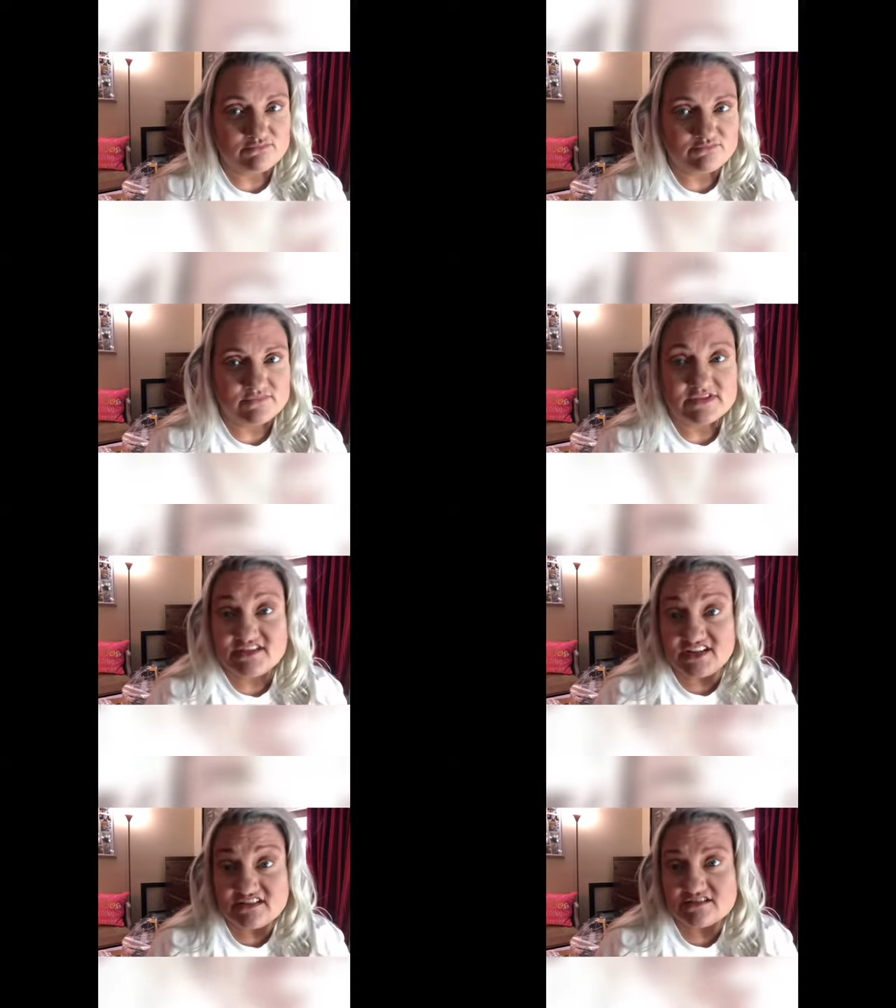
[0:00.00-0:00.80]

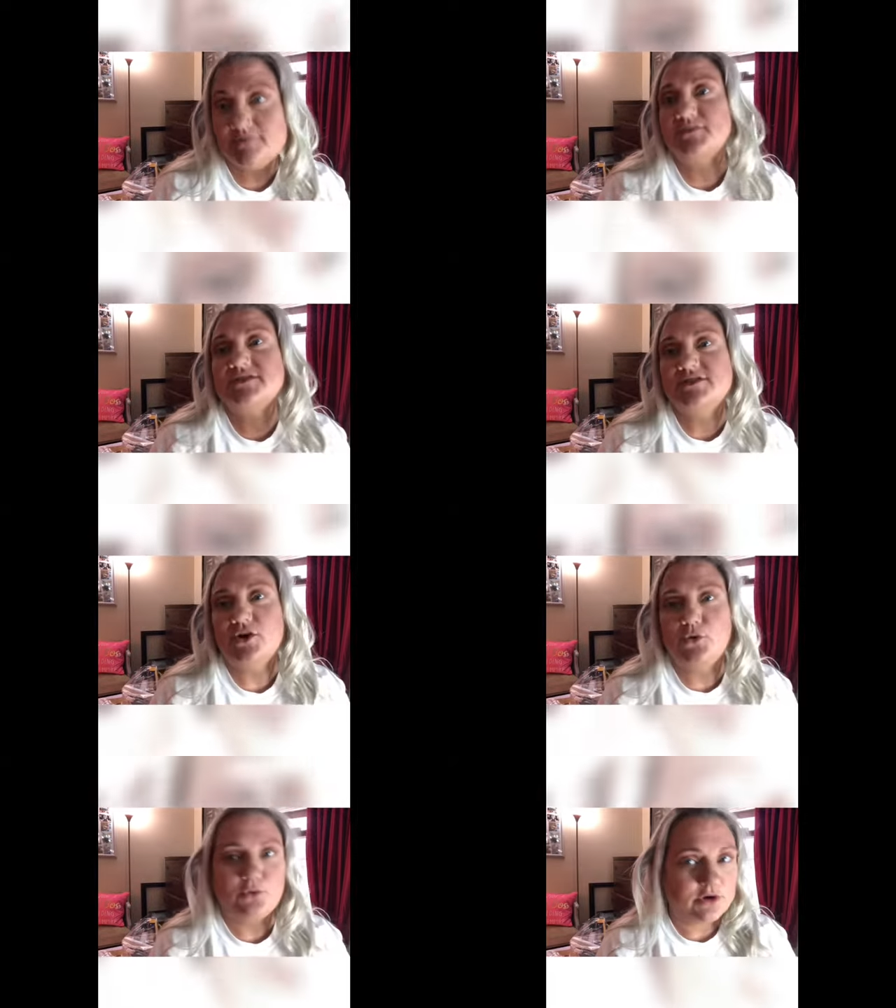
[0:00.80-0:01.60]
stinks. So
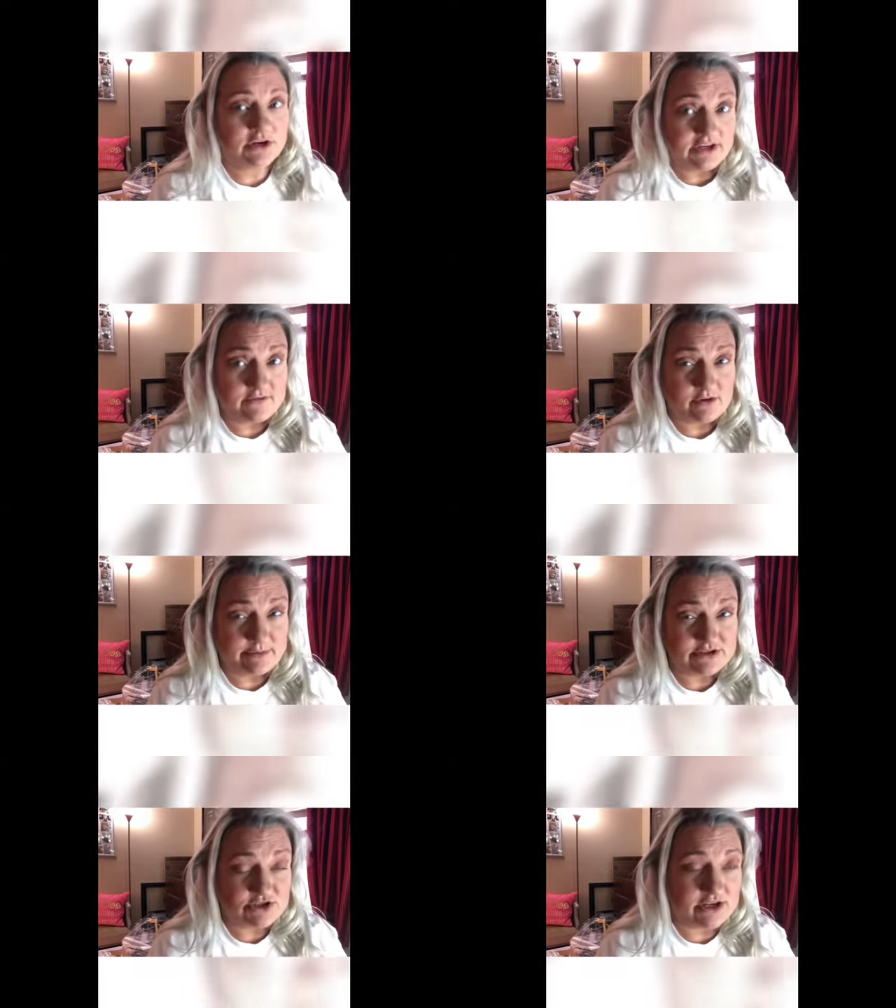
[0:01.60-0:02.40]
we're gonna give it our best
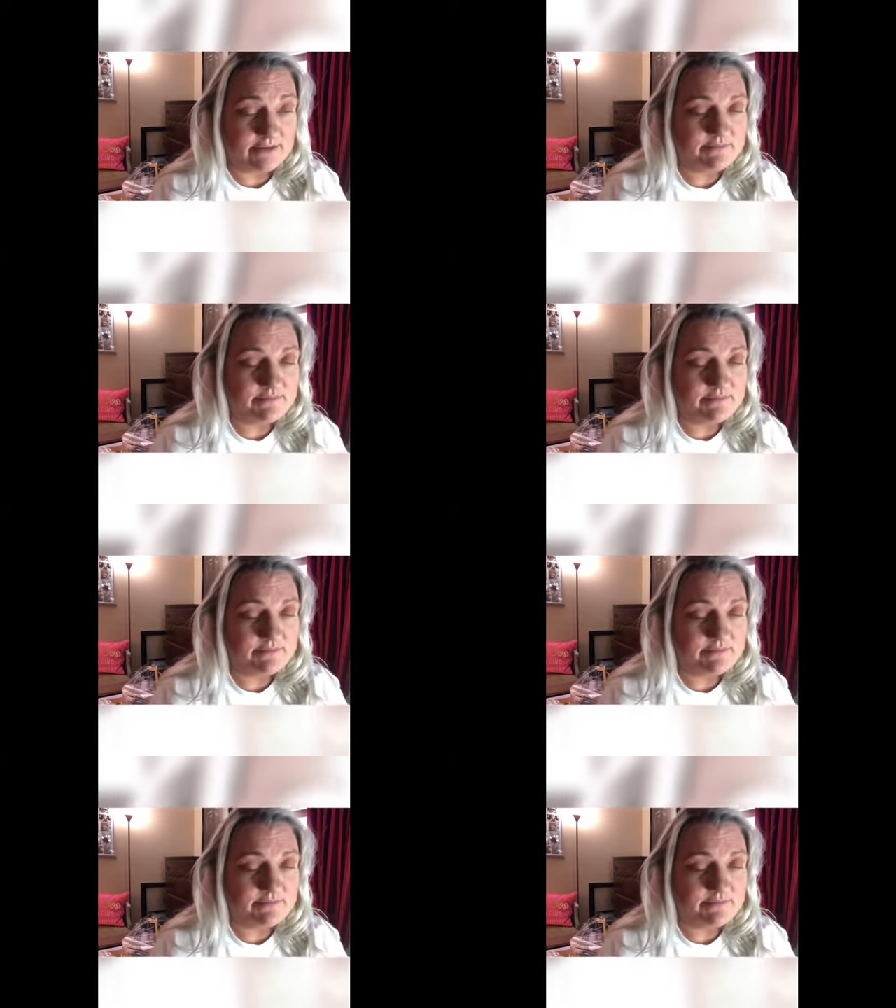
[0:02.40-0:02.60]
shot.